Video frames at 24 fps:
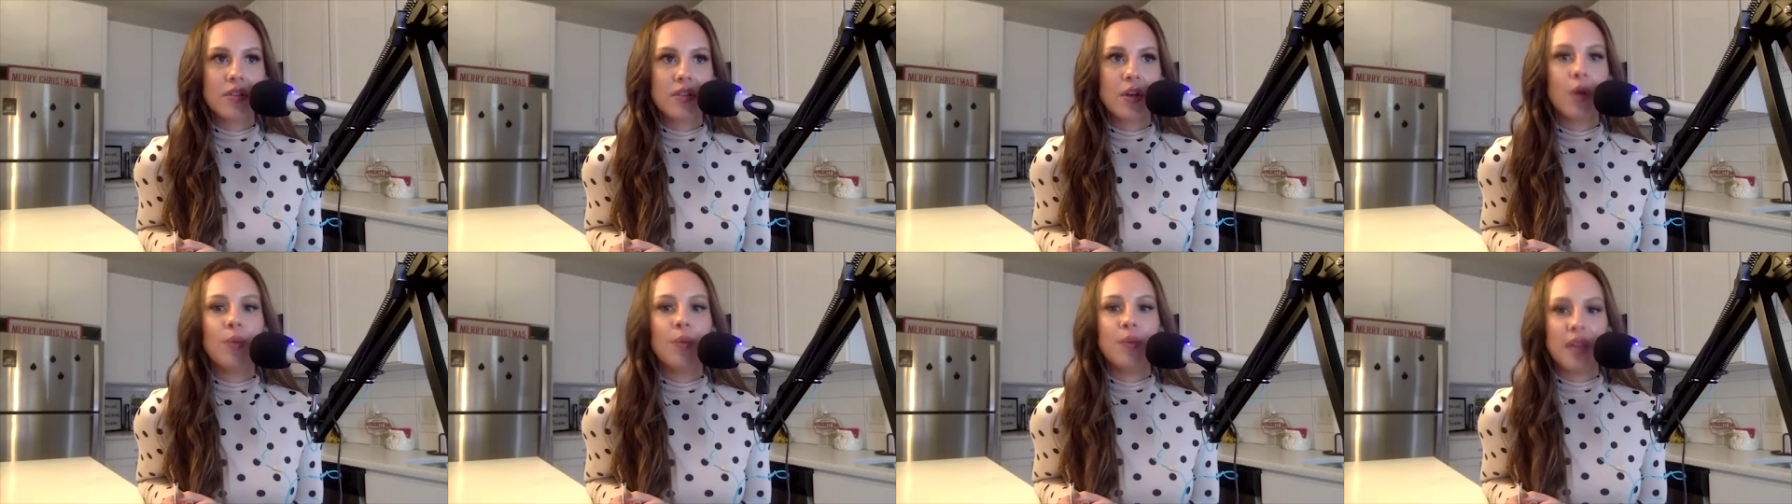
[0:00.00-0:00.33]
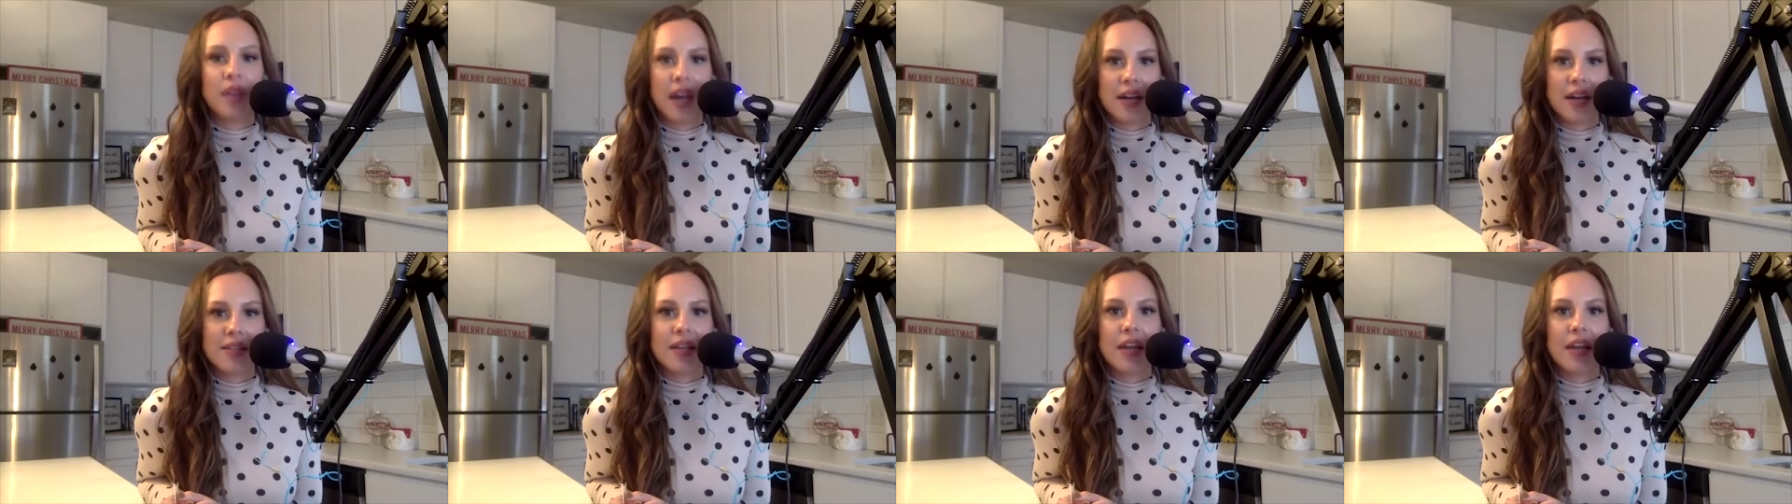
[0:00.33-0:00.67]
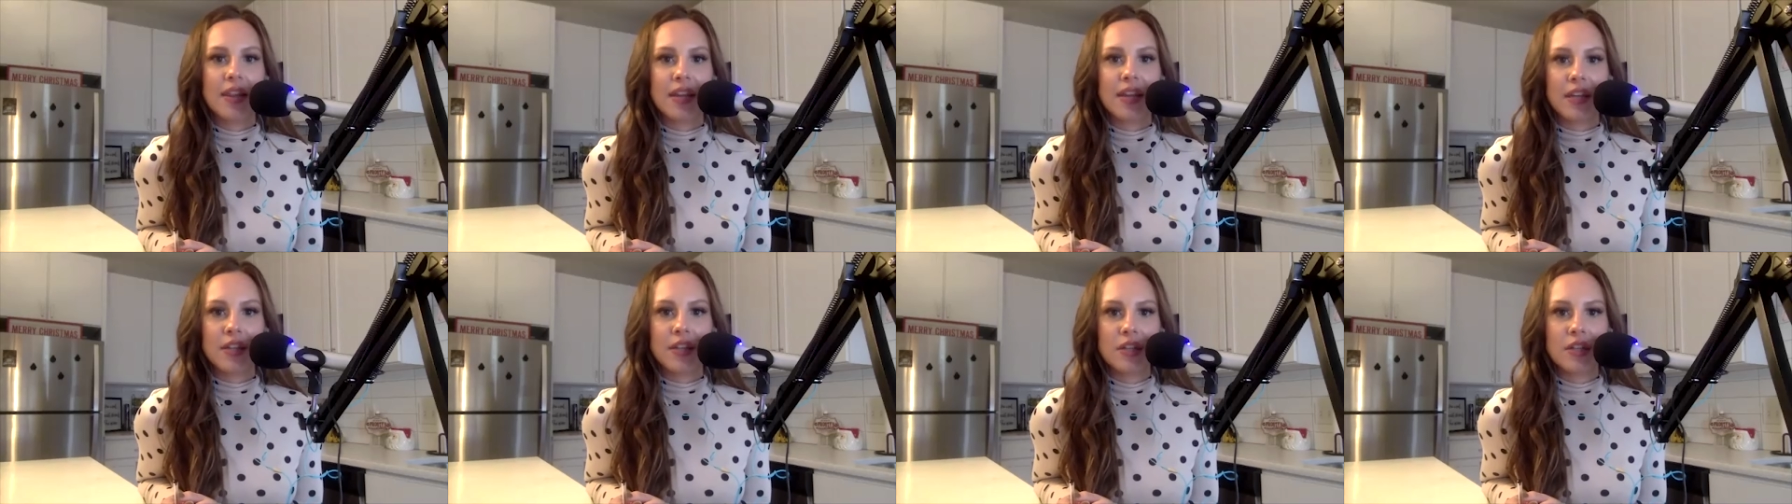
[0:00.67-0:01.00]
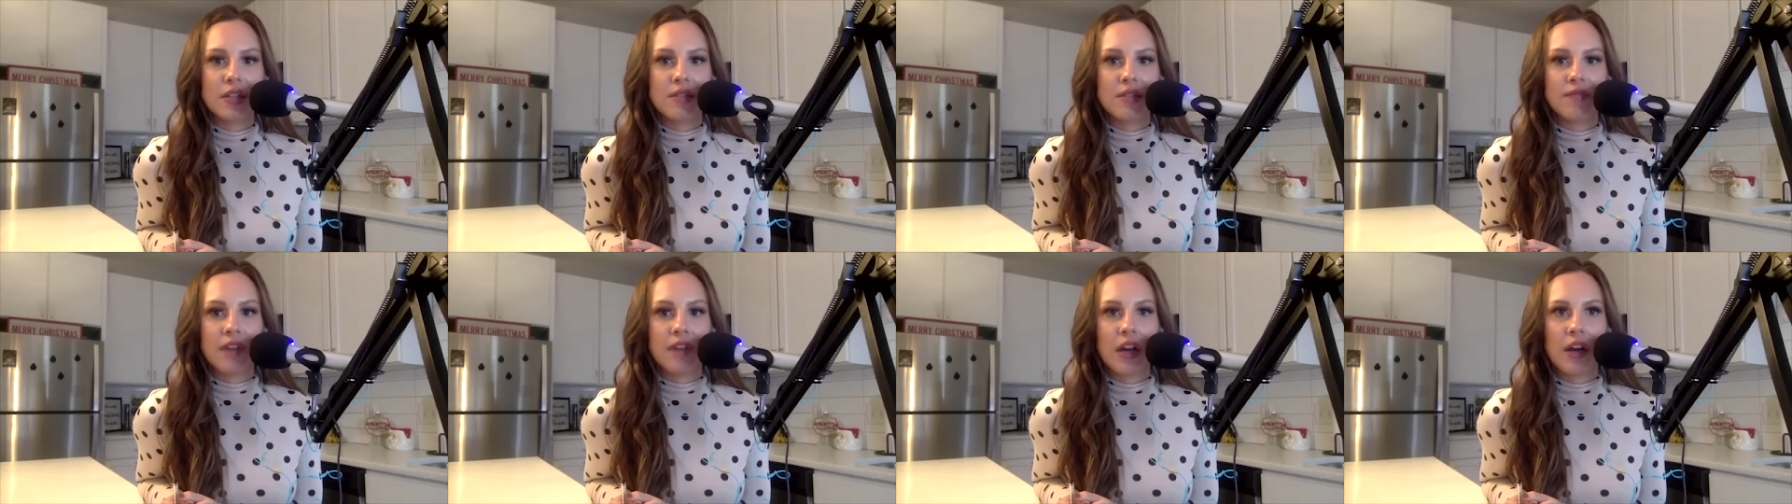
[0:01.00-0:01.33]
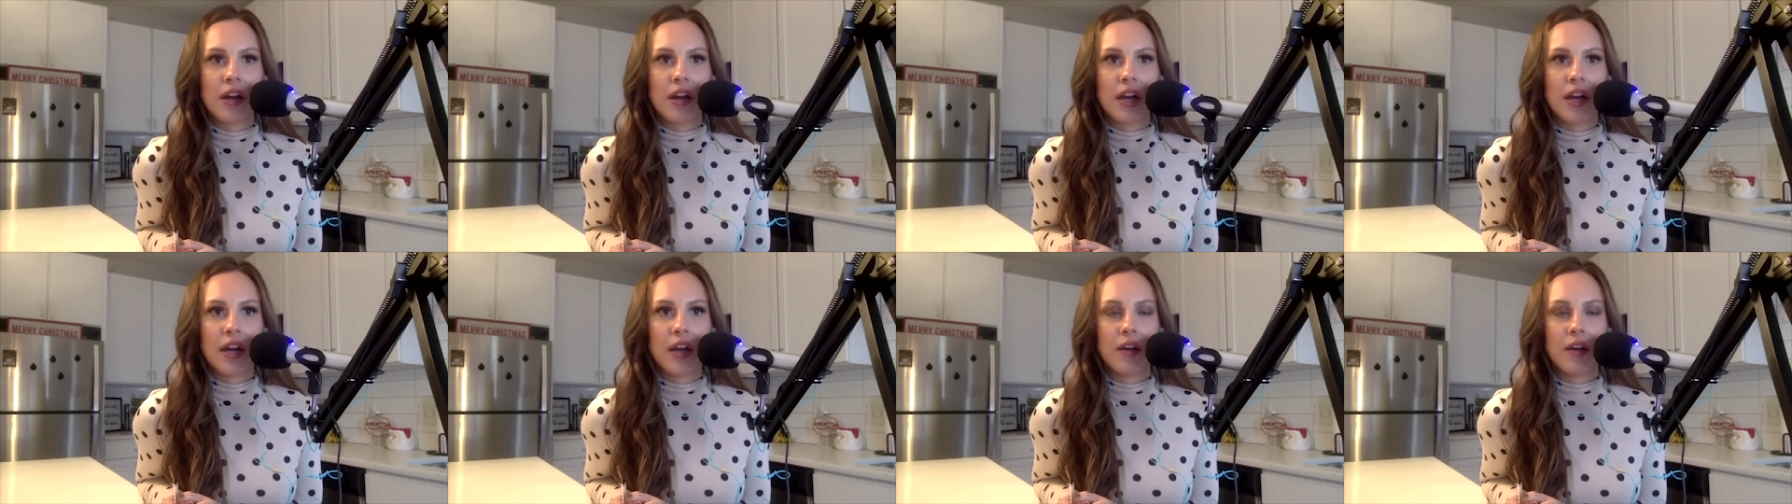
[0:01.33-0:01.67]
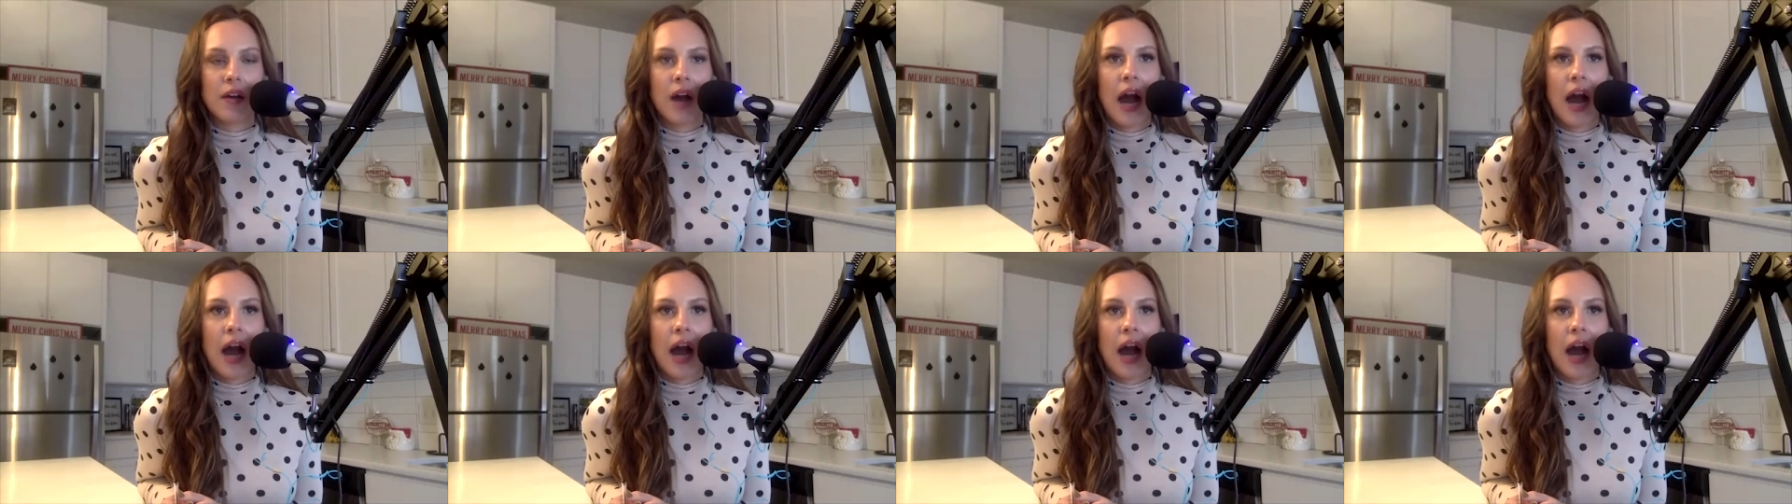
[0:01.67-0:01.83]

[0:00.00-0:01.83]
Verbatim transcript: So, yes, I think there's a very